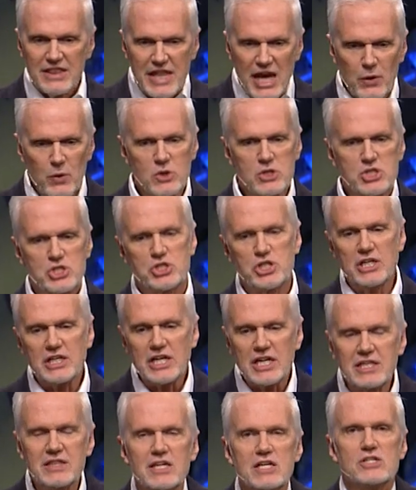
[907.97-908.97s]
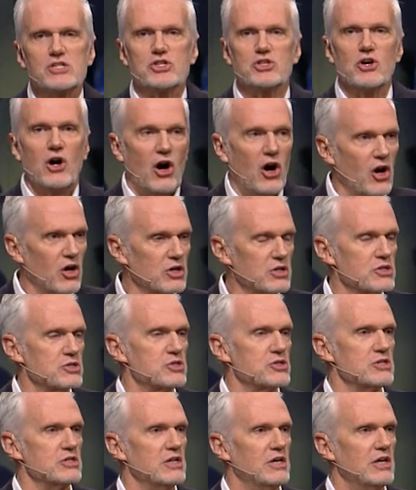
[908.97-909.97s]
they were singing these
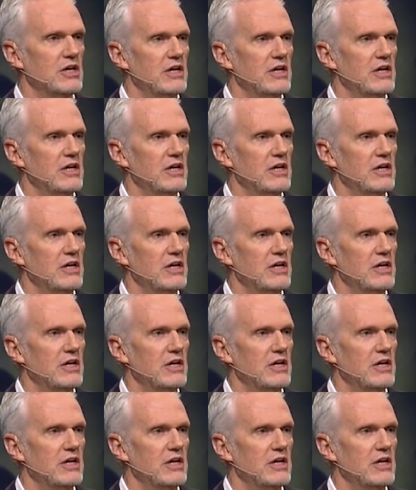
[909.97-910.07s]
songs